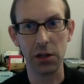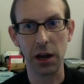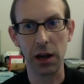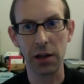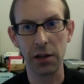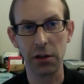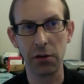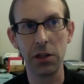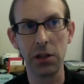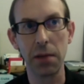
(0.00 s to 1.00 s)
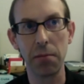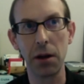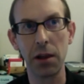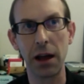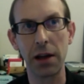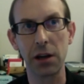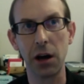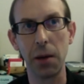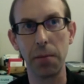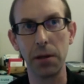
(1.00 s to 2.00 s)
And the reason I bring that
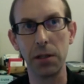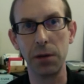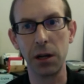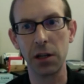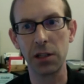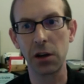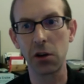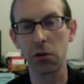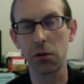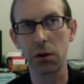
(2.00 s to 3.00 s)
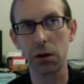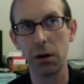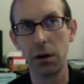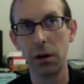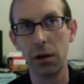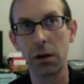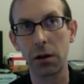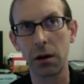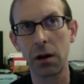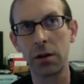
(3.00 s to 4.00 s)
up is because the
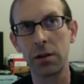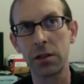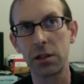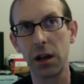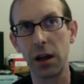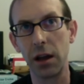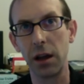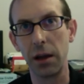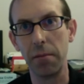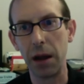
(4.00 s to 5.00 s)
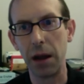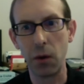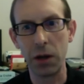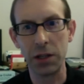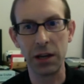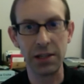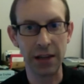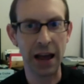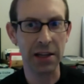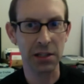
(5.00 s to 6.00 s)
Quran is in many ways a
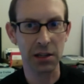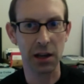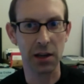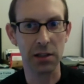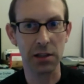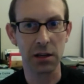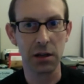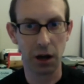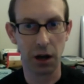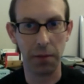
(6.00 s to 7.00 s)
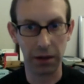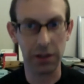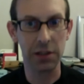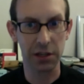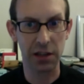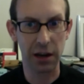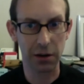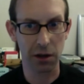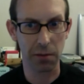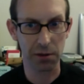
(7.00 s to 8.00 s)
test case, at least as
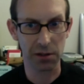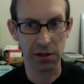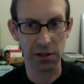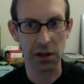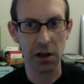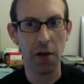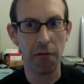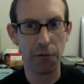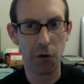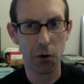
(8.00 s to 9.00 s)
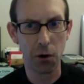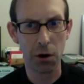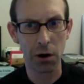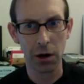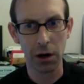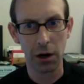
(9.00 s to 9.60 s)
Decotype presents it, for